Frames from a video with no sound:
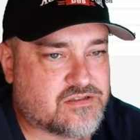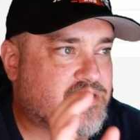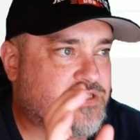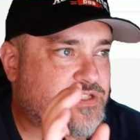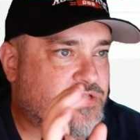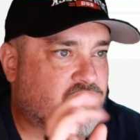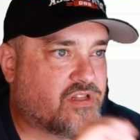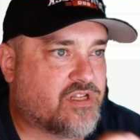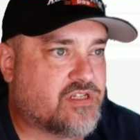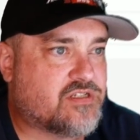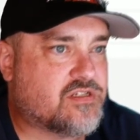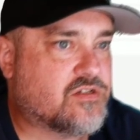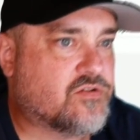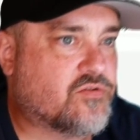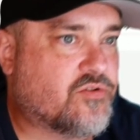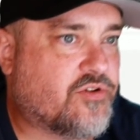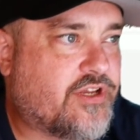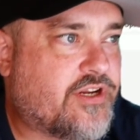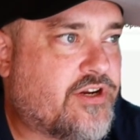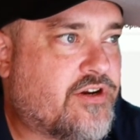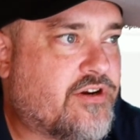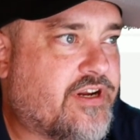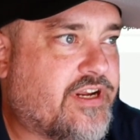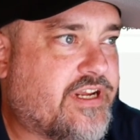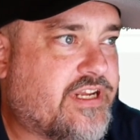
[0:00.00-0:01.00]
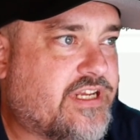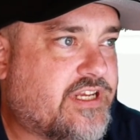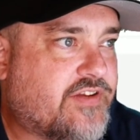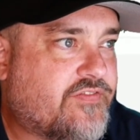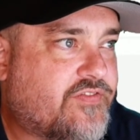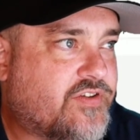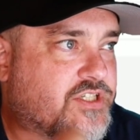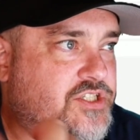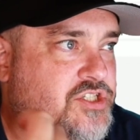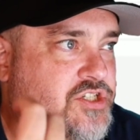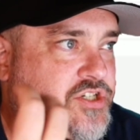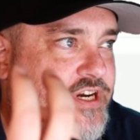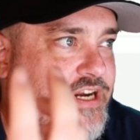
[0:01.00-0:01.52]
So this is really great if
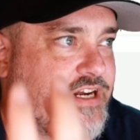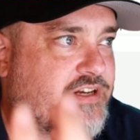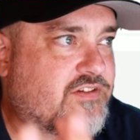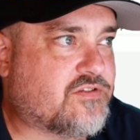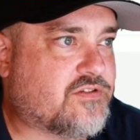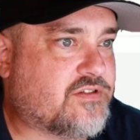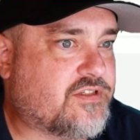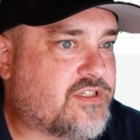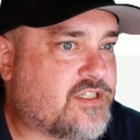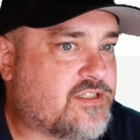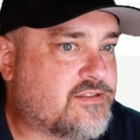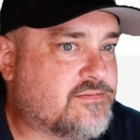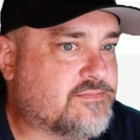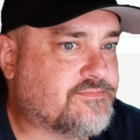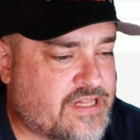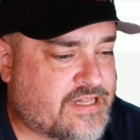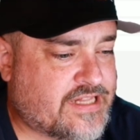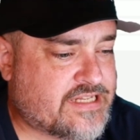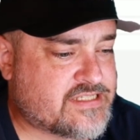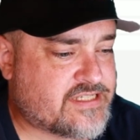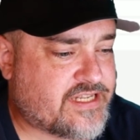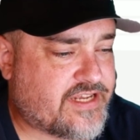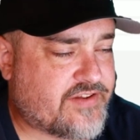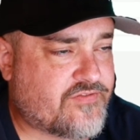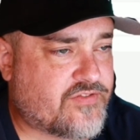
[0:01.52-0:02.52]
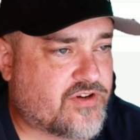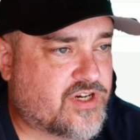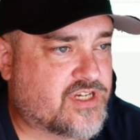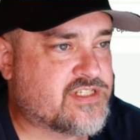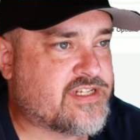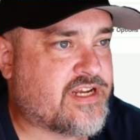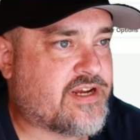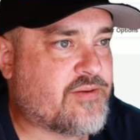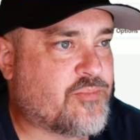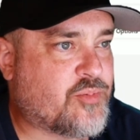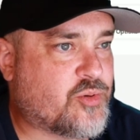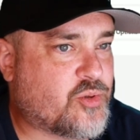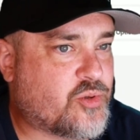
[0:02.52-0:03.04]
you're traveling, let's say for
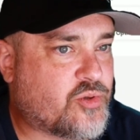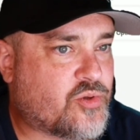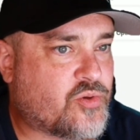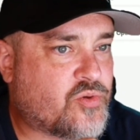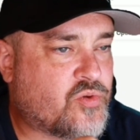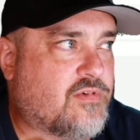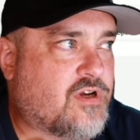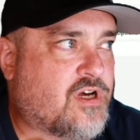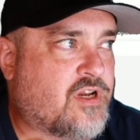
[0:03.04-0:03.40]
example,